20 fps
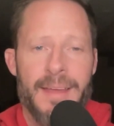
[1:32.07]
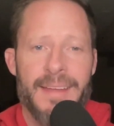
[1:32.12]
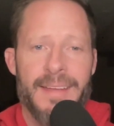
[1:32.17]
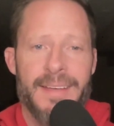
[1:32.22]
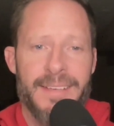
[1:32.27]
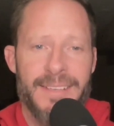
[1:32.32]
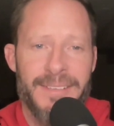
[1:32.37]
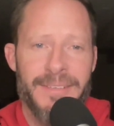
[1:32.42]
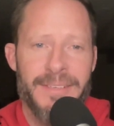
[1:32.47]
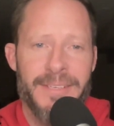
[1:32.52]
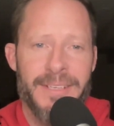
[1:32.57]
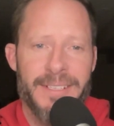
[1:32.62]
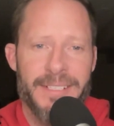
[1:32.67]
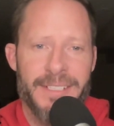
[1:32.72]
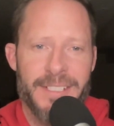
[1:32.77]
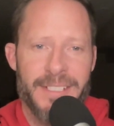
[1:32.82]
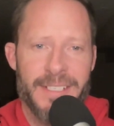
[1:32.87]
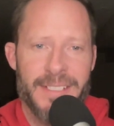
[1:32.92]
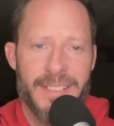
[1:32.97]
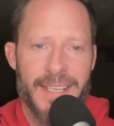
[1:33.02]
New Year's
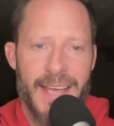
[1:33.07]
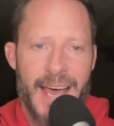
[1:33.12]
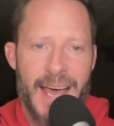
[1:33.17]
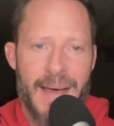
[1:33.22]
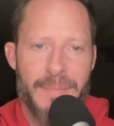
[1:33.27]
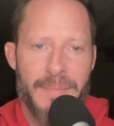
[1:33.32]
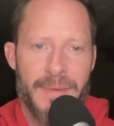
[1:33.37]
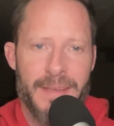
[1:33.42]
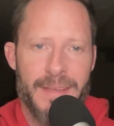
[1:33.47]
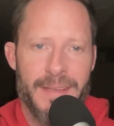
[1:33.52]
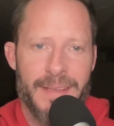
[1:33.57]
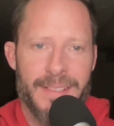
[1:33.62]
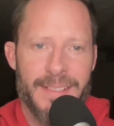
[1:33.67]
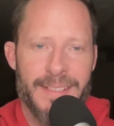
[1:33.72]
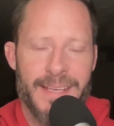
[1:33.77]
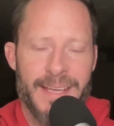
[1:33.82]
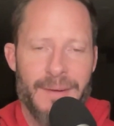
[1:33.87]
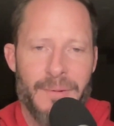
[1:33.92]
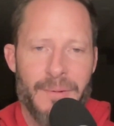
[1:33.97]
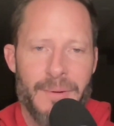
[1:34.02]
just happened,
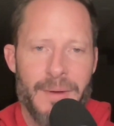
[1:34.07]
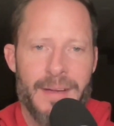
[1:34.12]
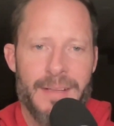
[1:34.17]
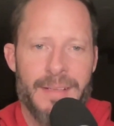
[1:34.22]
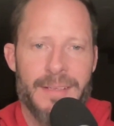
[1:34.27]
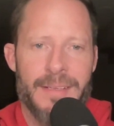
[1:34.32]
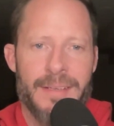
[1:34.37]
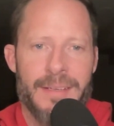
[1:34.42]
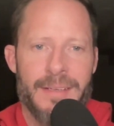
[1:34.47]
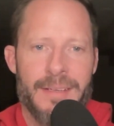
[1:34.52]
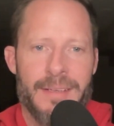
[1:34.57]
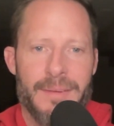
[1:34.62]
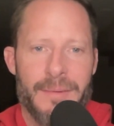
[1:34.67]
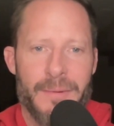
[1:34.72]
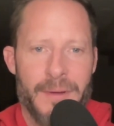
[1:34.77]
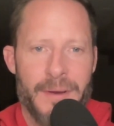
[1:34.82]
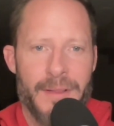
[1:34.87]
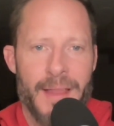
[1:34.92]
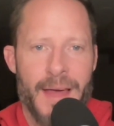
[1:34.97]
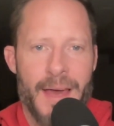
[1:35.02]
and what a
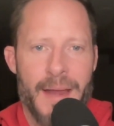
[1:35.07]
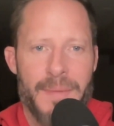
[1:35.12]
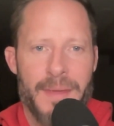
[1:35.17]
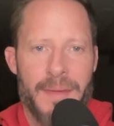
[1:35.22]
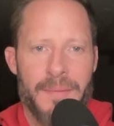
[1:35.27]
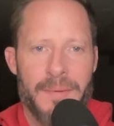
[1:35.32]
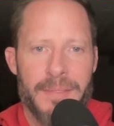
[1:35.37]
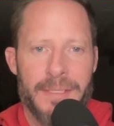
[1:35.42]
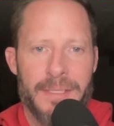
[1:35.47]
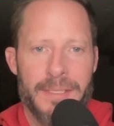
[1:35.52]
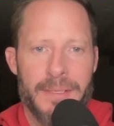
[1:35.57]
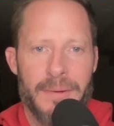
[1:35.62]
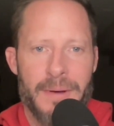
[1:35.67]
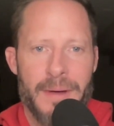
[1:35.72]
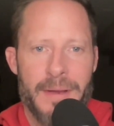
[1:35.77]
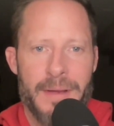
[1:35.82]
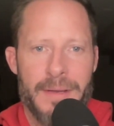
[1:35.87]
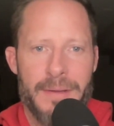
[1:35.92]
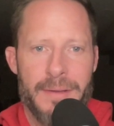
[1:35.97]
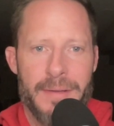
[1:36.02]
what a lot of people do
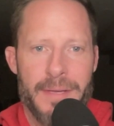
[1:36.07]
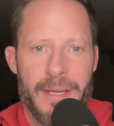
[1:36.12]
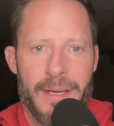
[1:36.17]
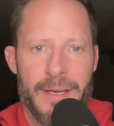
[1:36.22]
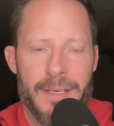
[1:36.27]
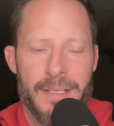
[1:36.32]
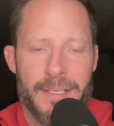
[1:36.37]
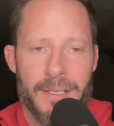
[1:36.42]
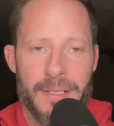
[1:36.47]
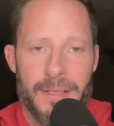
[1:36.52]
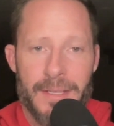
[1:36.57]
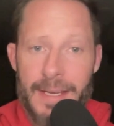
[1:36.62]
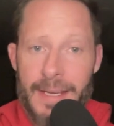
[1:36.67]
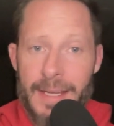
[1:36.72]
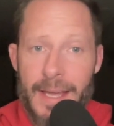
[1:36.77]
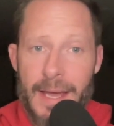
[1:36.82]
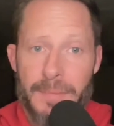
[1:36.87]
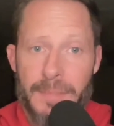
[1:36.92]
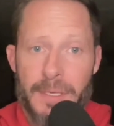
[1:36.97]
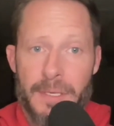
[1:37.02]
on New Year's or leading
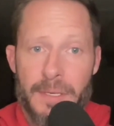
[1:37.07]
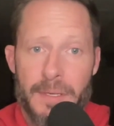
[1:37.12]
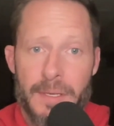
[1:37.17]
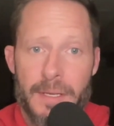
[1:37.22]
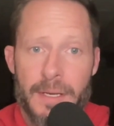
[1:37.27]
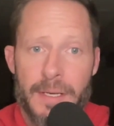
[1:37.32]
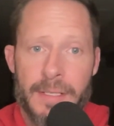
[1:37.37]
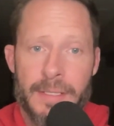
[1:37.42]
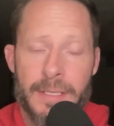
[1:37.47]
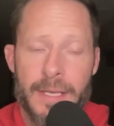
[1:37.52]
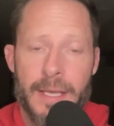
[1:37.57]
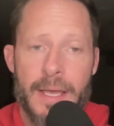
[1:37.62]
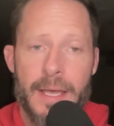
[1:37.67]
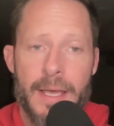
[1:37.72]
up to New Year's,